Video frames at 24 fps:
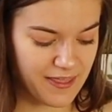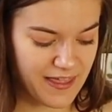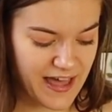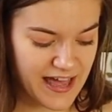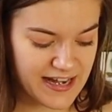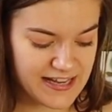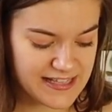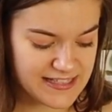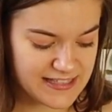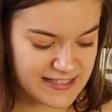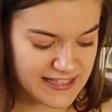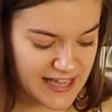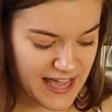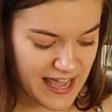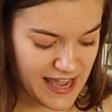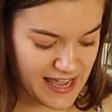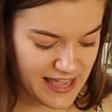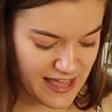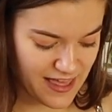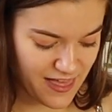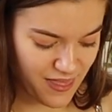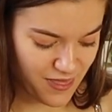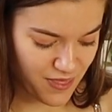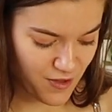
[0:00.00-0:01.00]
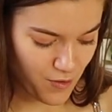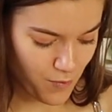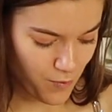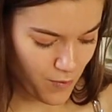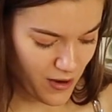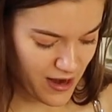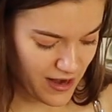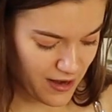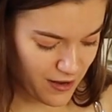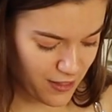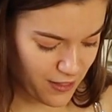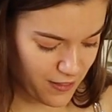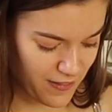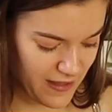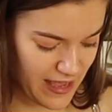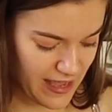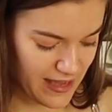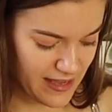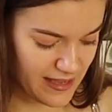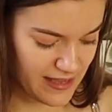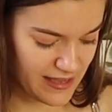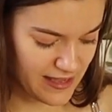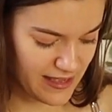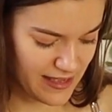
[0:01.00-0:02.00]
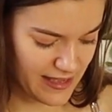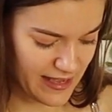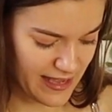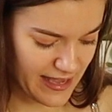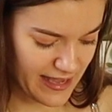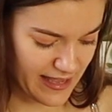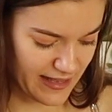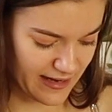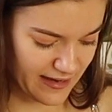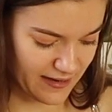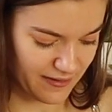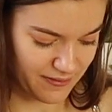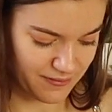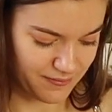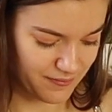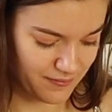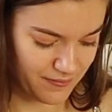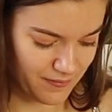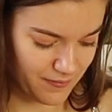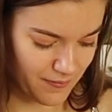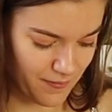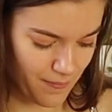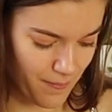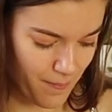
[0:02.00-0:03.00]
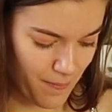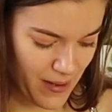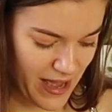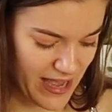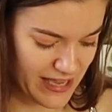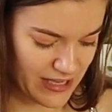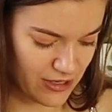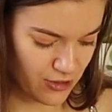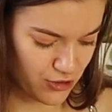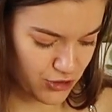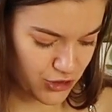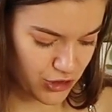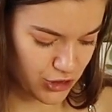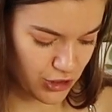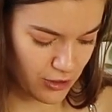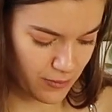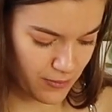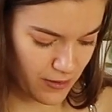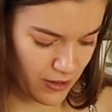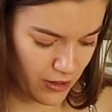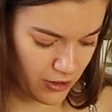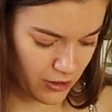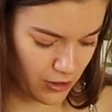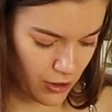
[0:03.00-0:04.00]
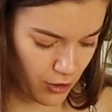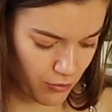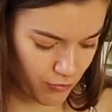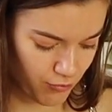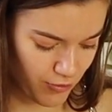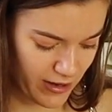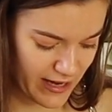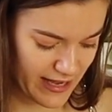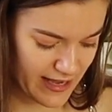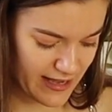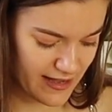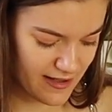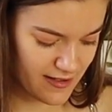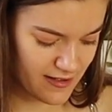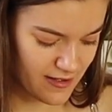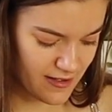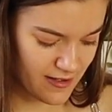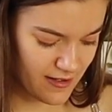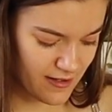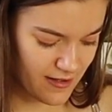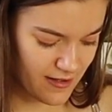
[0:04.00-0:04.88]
That is like the one thing in my YouTube career